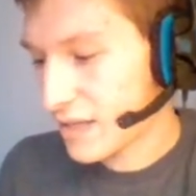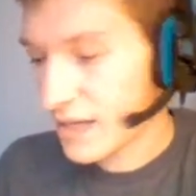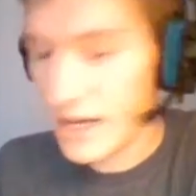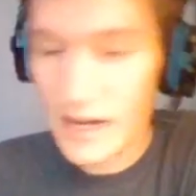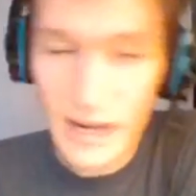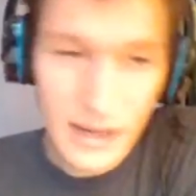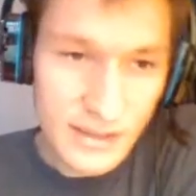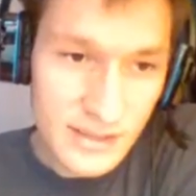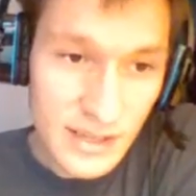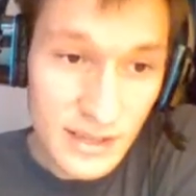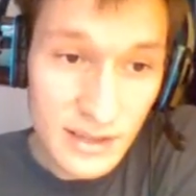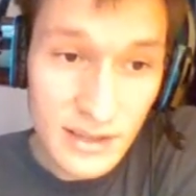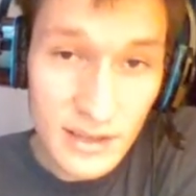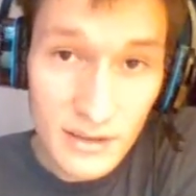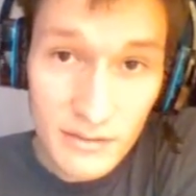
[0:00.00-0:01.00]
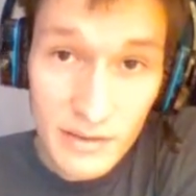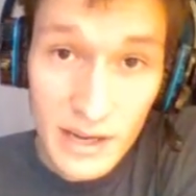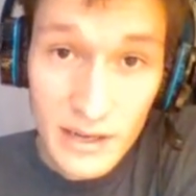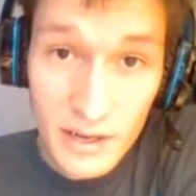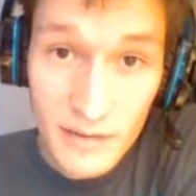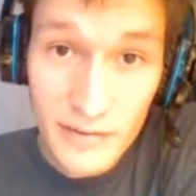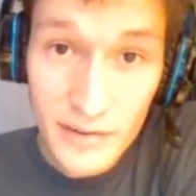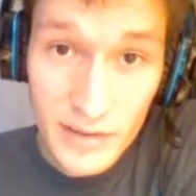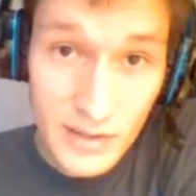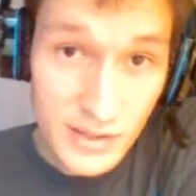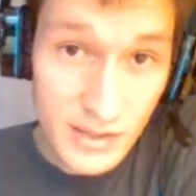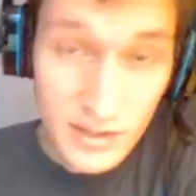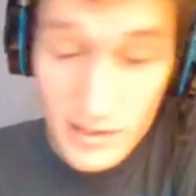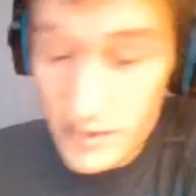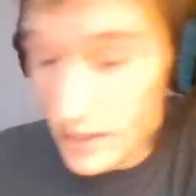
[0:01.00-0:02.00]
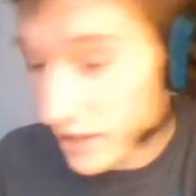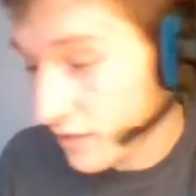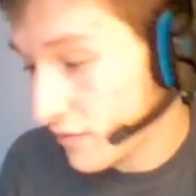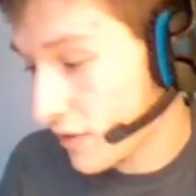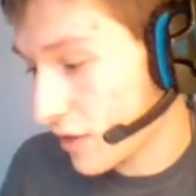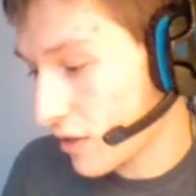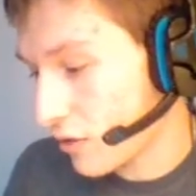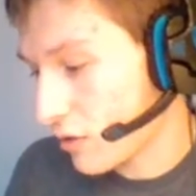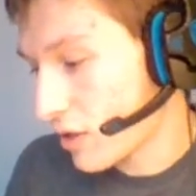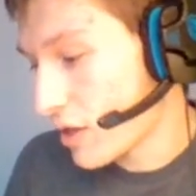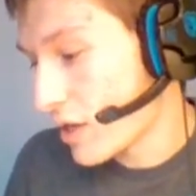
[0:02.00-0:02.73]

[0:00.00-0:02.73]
and I covered this in the second video.